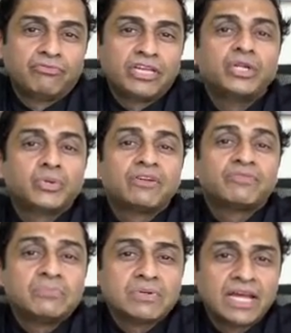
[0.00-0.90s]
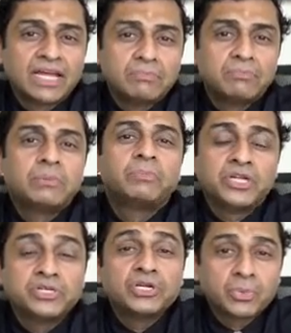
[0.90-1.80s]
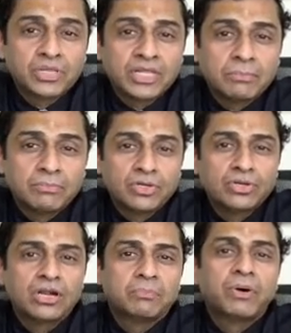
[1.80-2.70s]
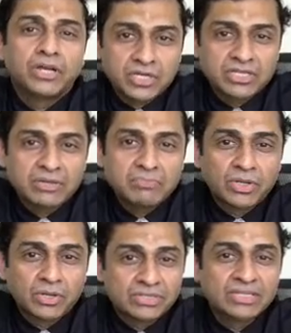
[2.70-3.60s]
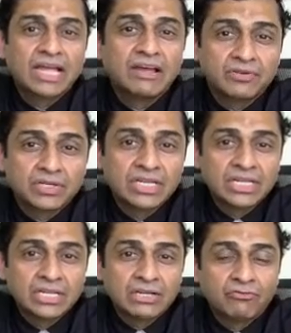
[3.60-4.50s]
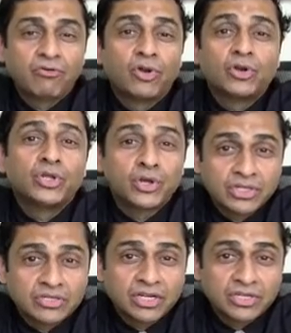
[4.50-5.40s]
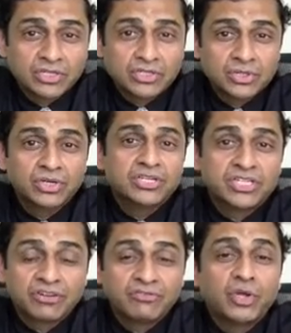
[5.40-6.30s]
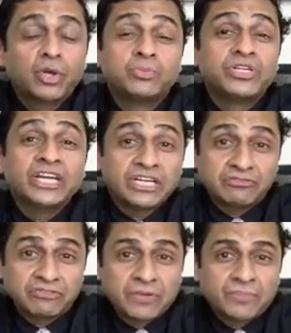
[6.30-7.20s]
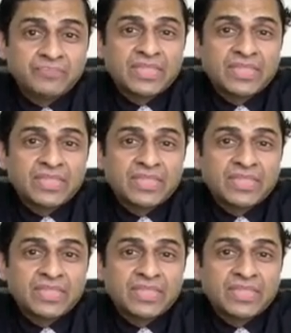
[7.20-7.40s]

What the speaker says: we need to give them time, be patient with them. Do not punish them because they haven't followed your instructions or achieved your objectives.